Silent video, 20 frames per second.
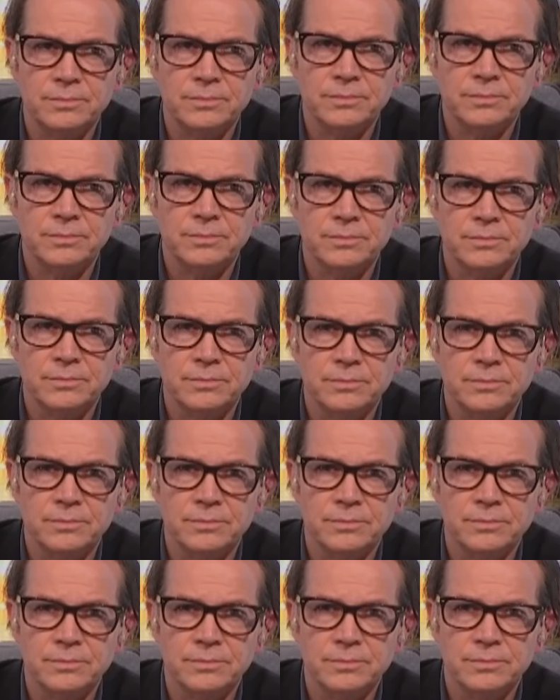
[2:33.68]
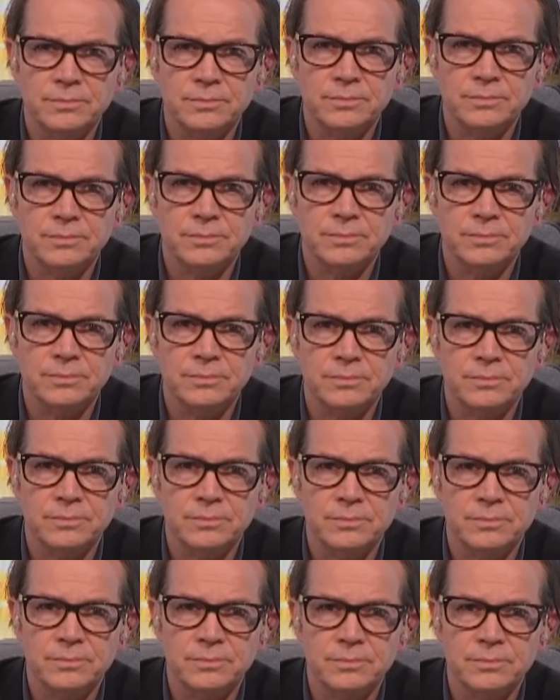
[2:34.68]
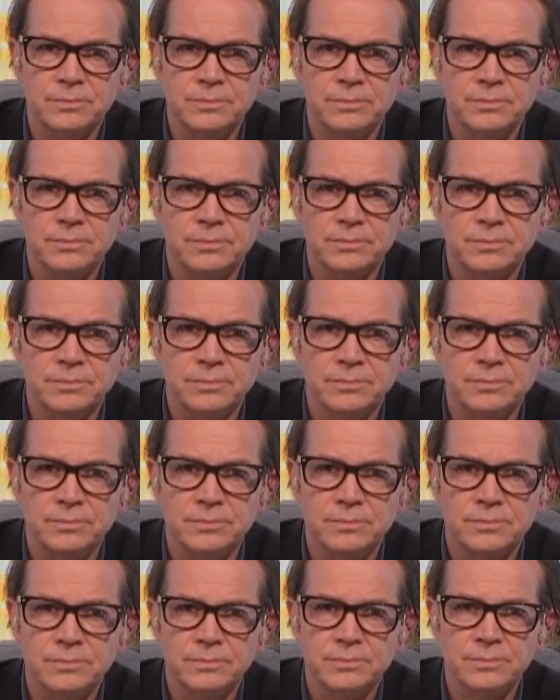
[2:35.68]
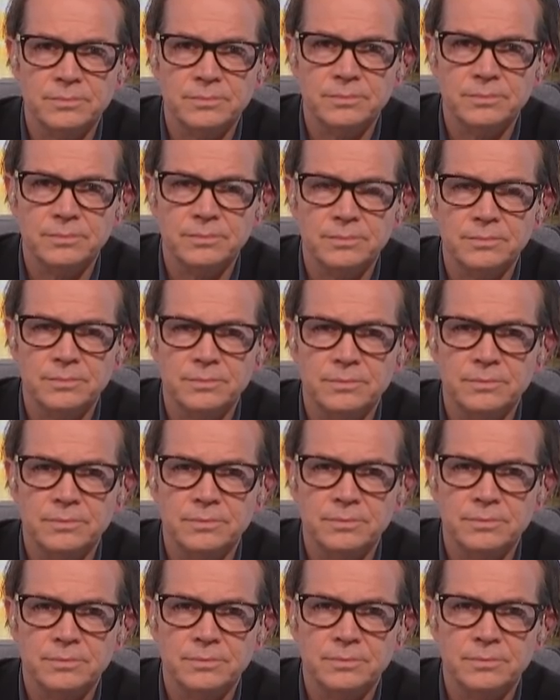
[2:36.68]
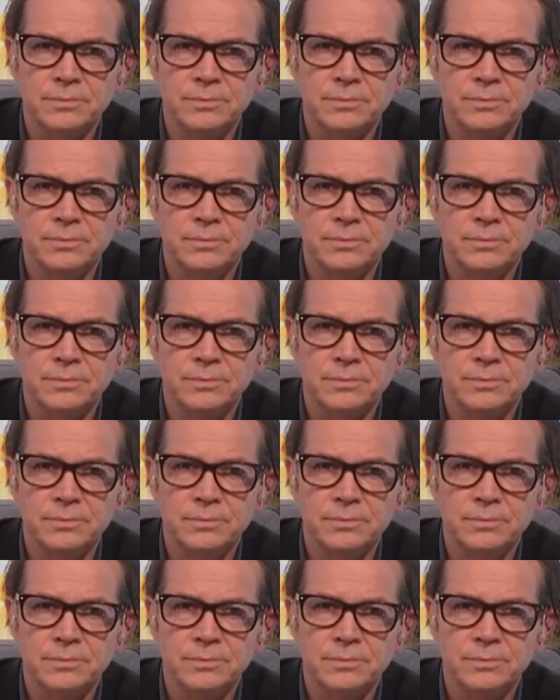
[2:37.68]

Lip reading: (silent)